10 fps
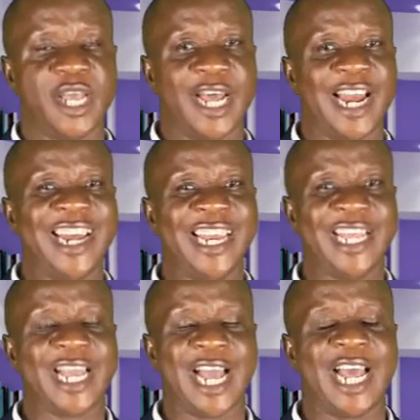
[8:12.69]
a
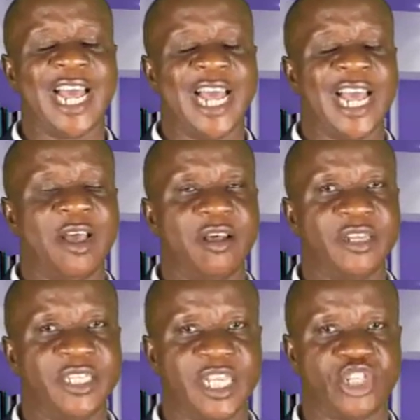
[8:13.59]
legal
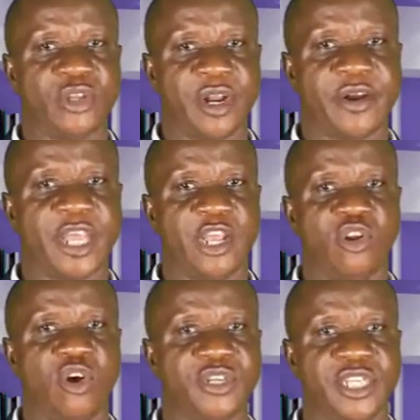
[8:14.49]
dictionary, a
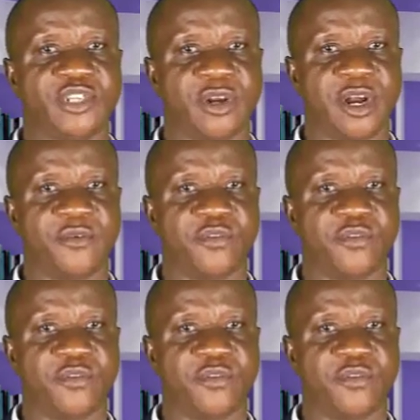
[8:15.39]
law dictionary.